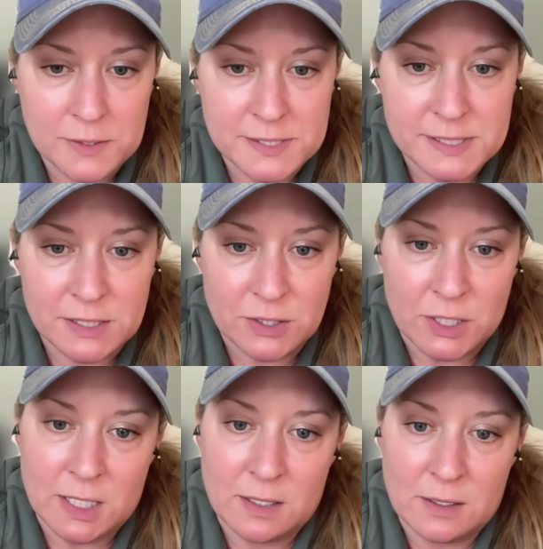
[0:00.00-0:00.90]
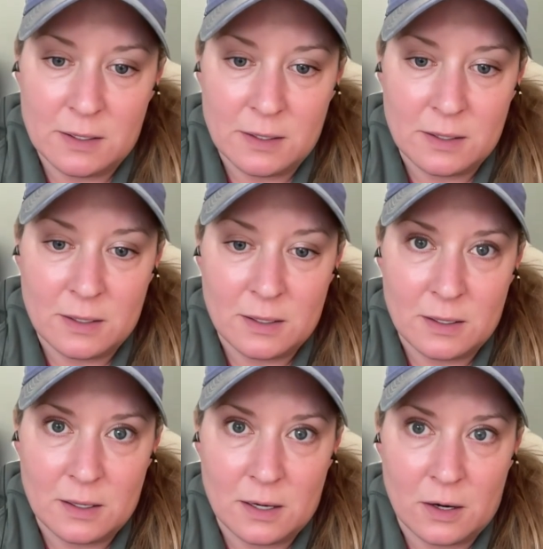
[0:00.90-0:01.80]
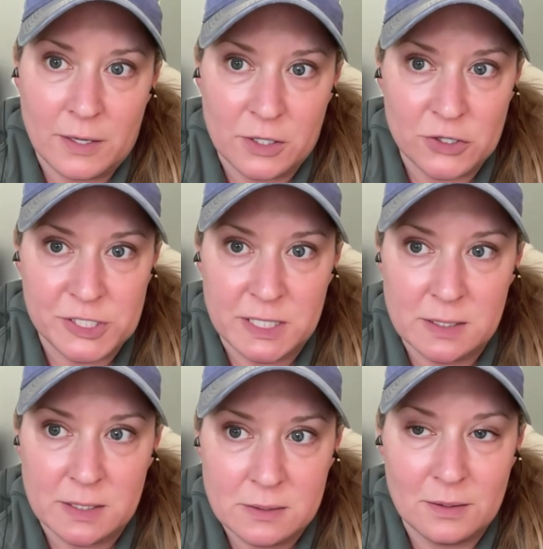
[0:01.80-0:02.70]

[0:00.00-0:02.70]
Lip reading: stealing our energy.